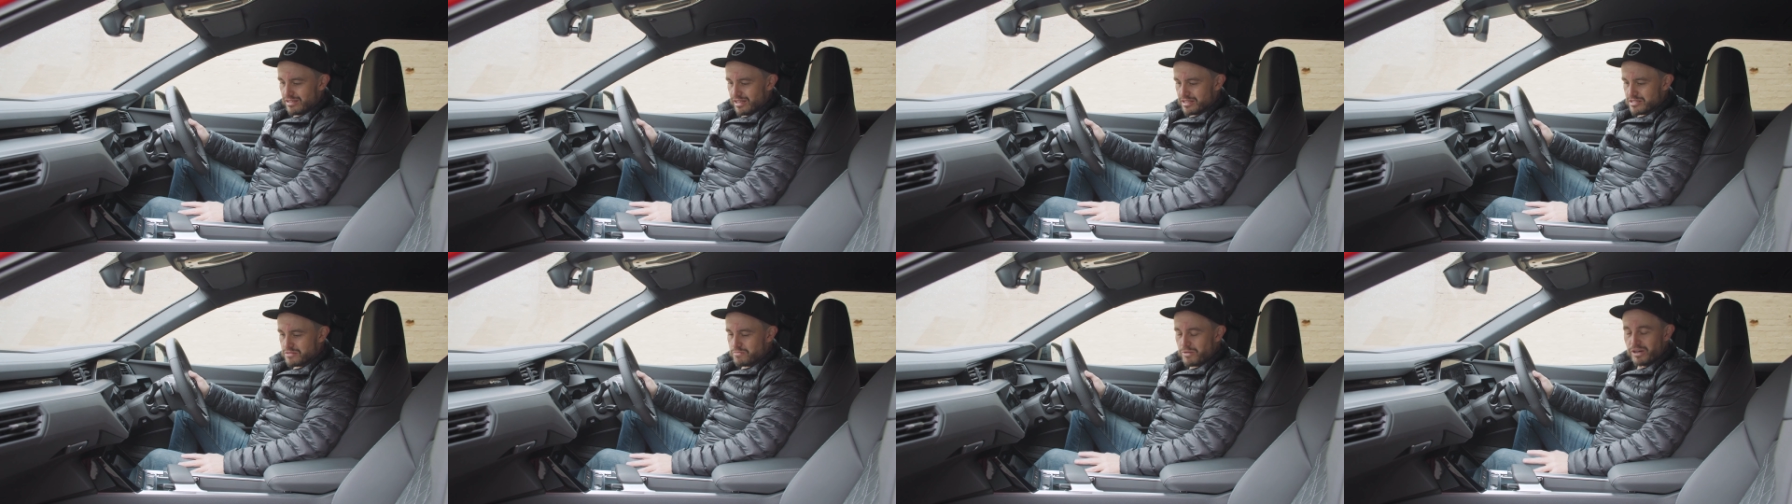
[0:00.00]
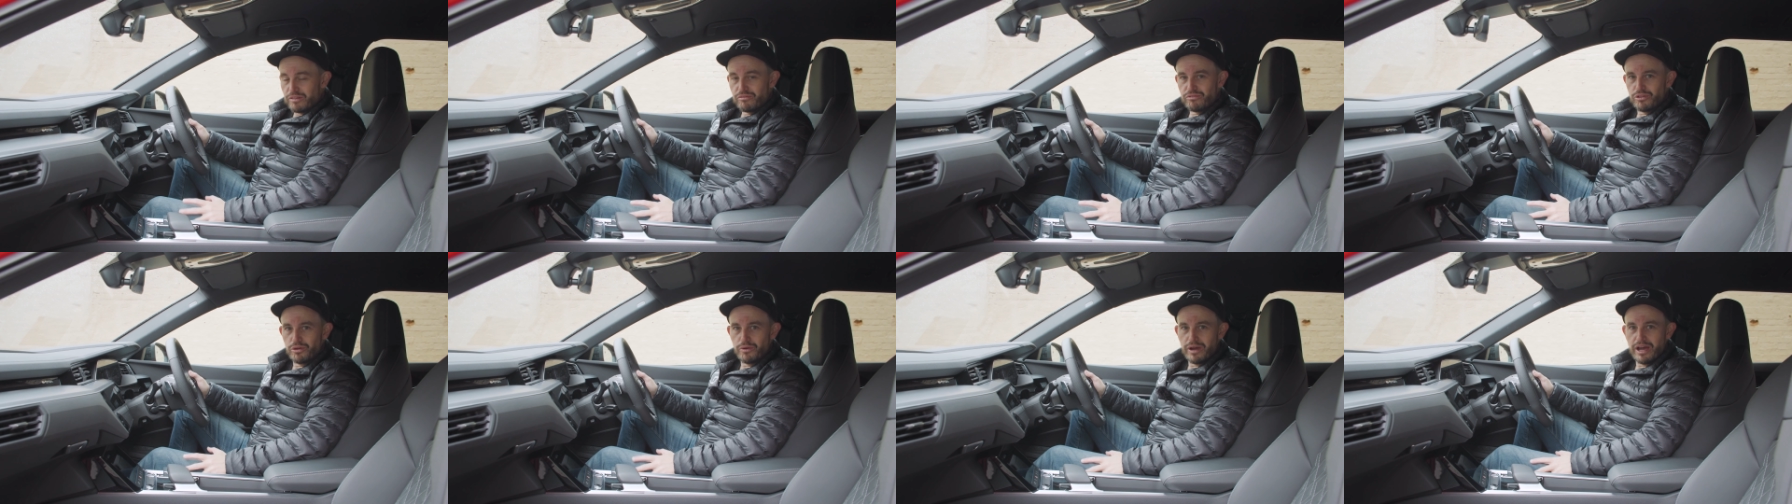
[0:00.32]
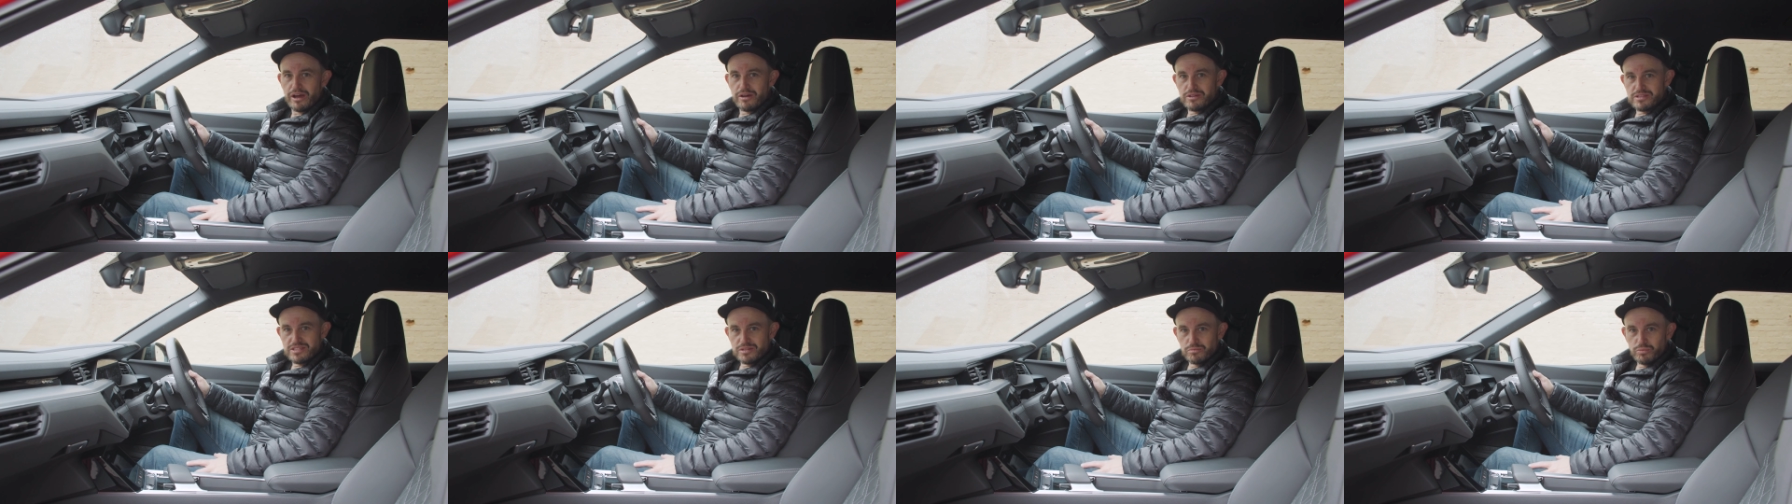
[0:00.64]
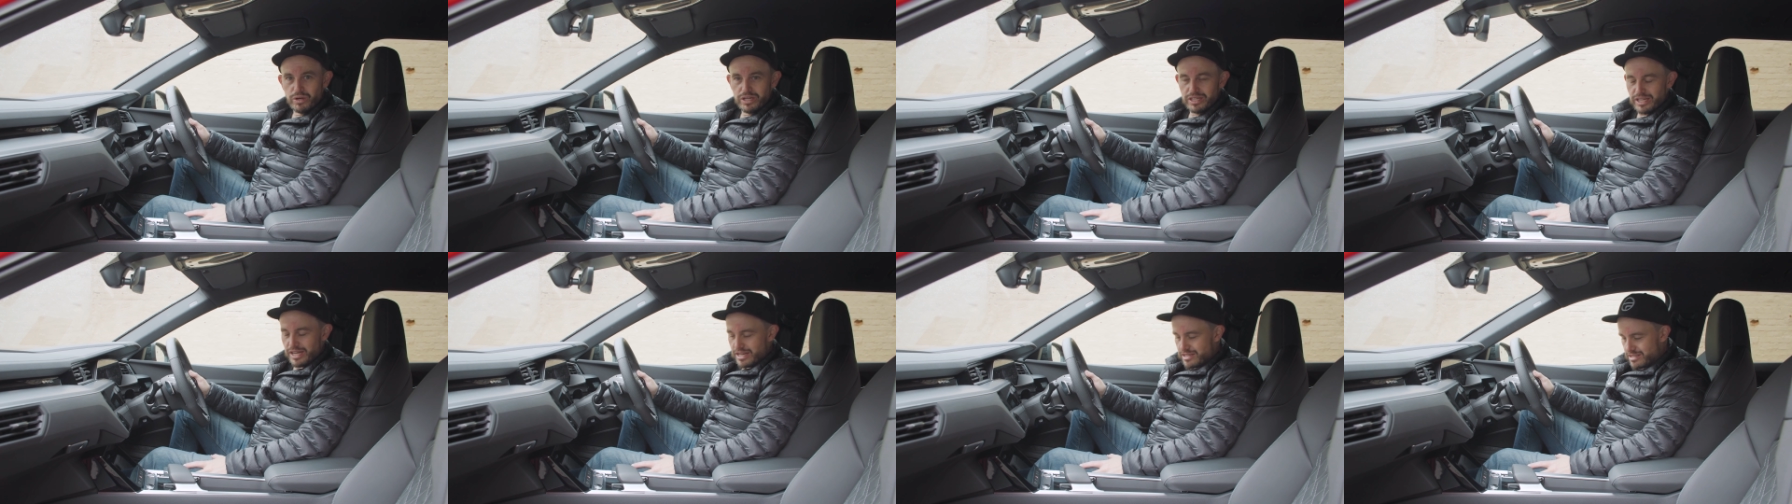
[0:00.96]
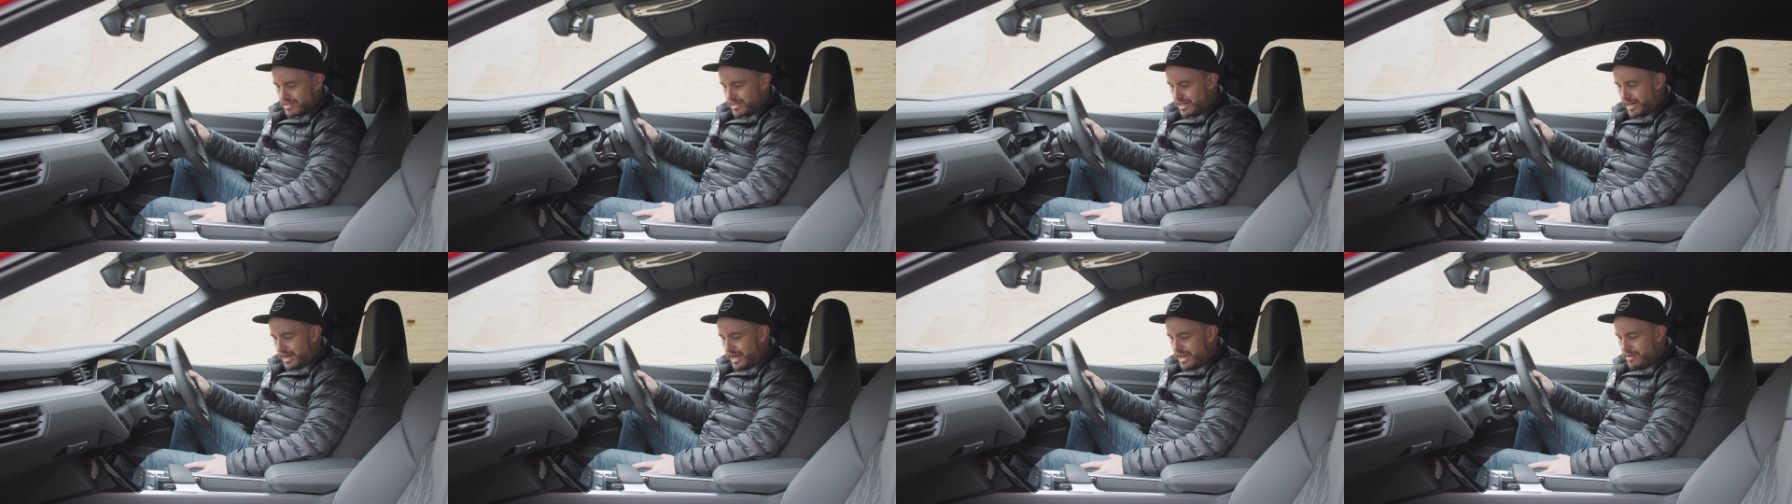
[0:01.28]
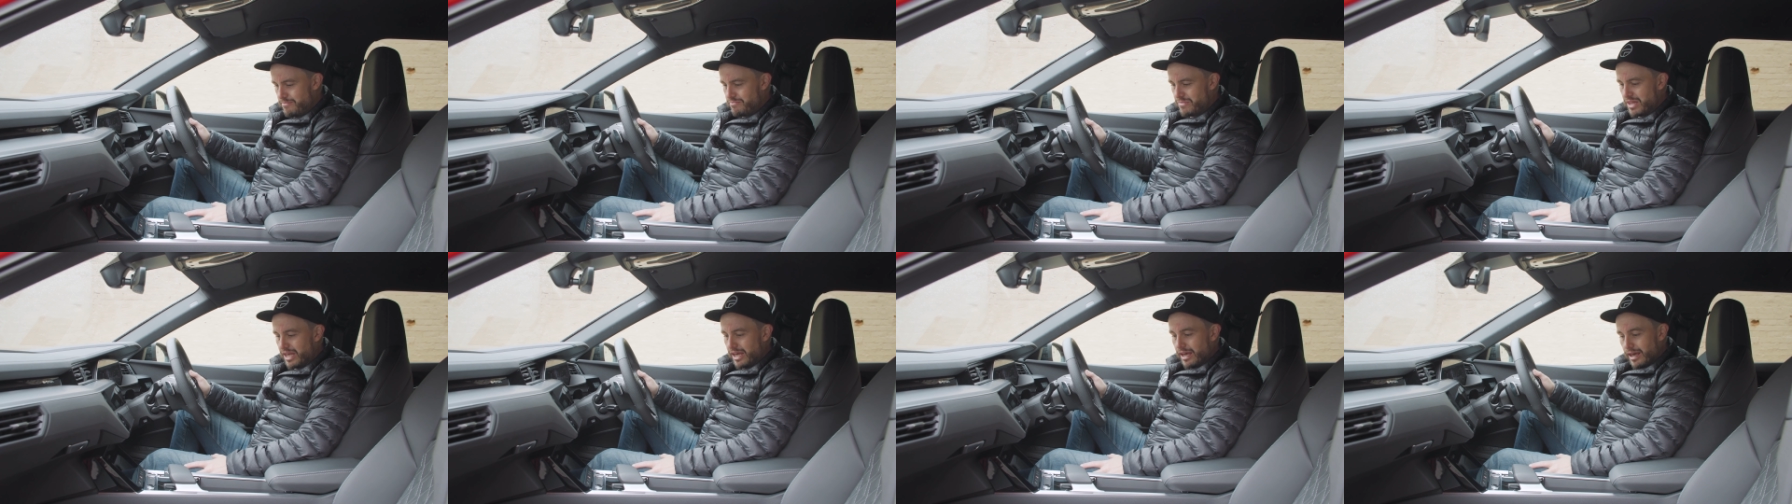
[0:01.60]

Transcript: I uh, spent a few hours in one yesterday.